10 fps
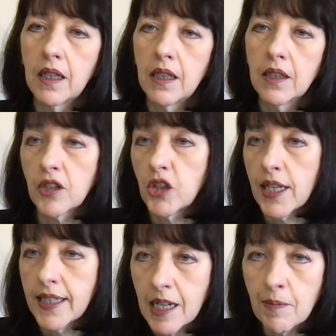
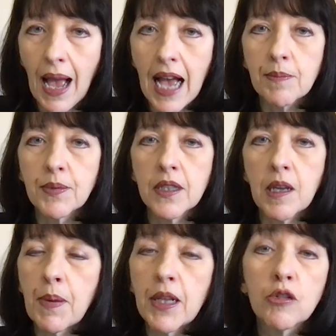suggesting perhaps a
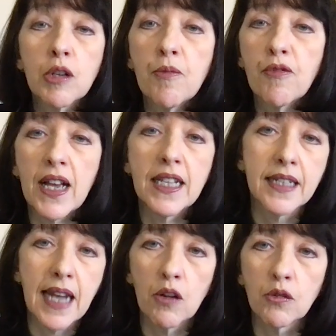pilgrim face
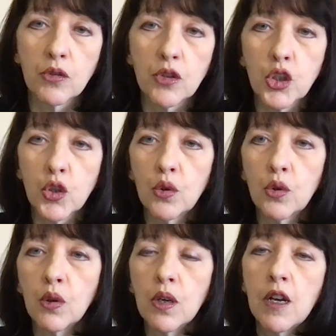down on the
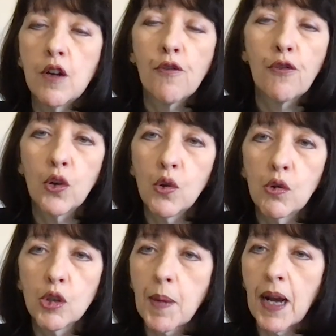shore,
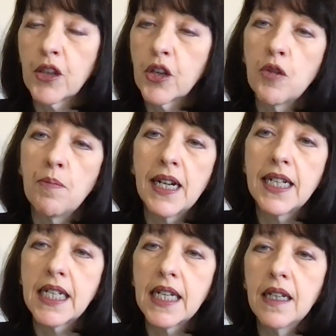floored by the
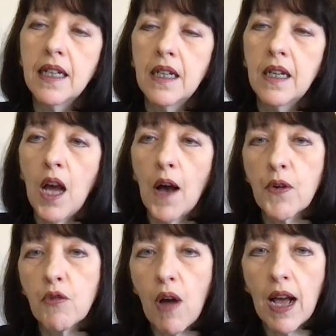humility of
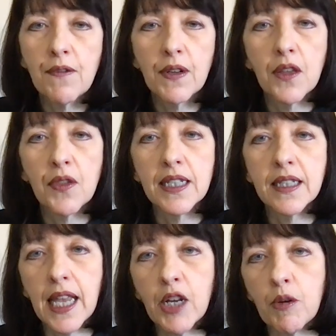arriving at this
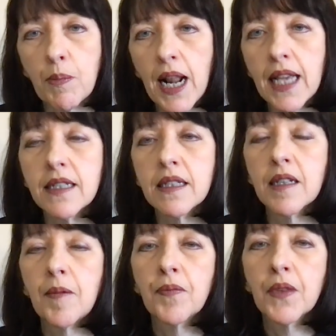sacred place
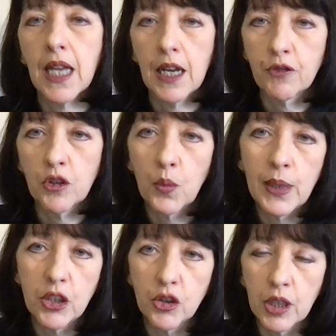after a
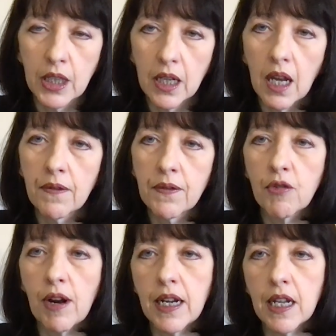wintry,
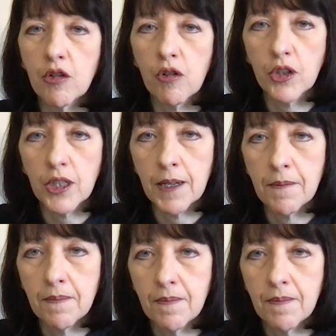life-threatening crossing.